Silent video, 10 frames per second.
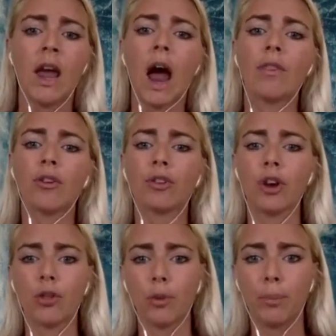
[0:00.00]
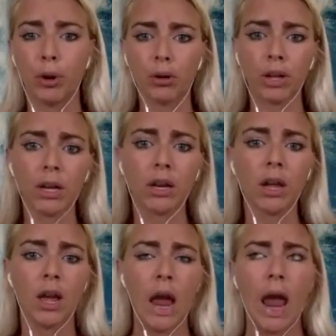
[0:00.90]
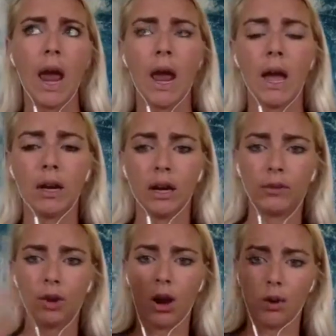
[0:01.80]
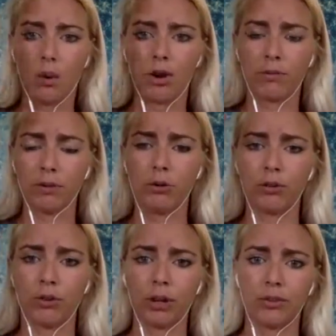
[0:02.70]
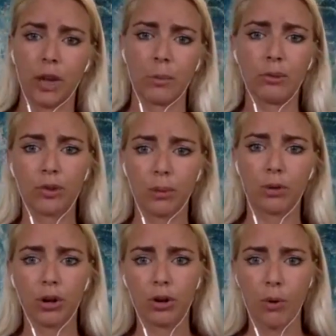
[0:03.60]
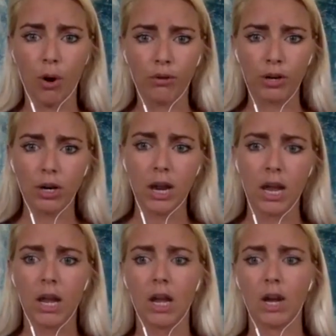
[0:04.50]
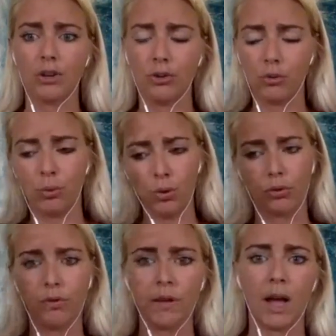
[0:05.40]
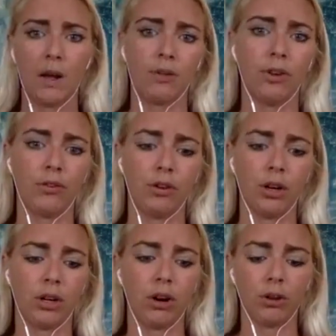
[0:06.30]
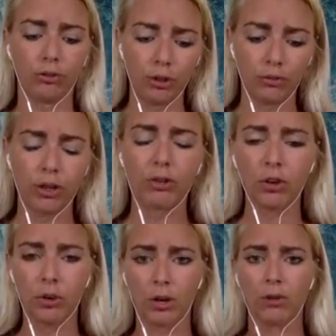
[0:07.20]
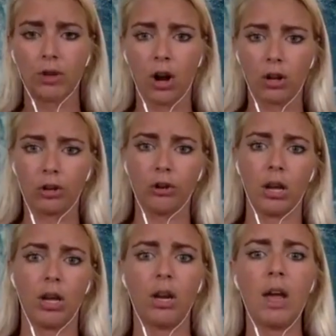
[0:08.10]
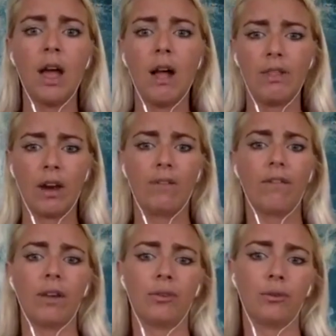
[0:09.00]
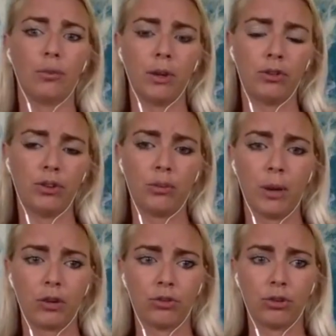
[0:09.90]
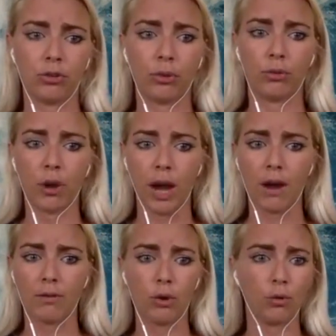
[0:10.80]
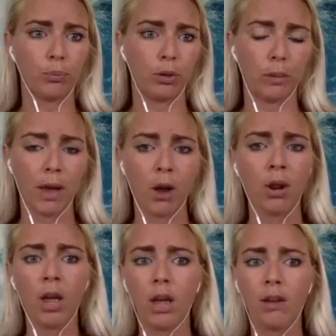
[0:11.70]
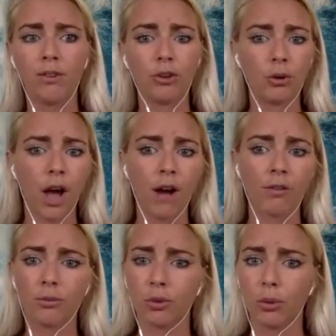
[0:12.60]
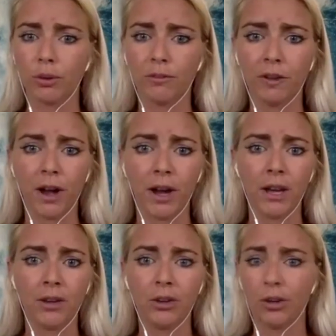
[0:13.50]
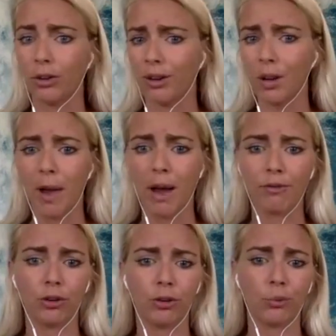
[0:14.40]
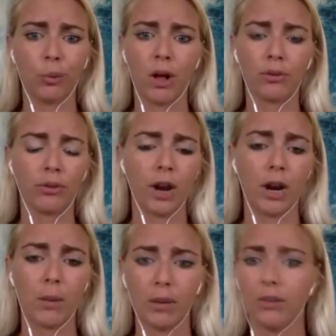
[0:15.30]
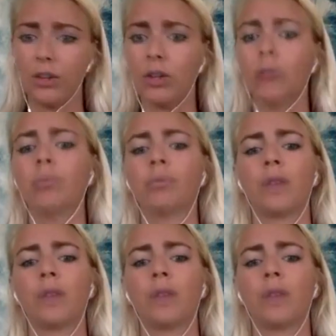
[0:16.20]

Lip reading: And there's another booklet, and it's got quite a few different examples that I'm going to go over, and you will fill out the different characteristics and you get to color in that invasive species picture. So if you have those, pull them out. If you don't have them, totally fine. You can look at them after as well. It's not a big deal.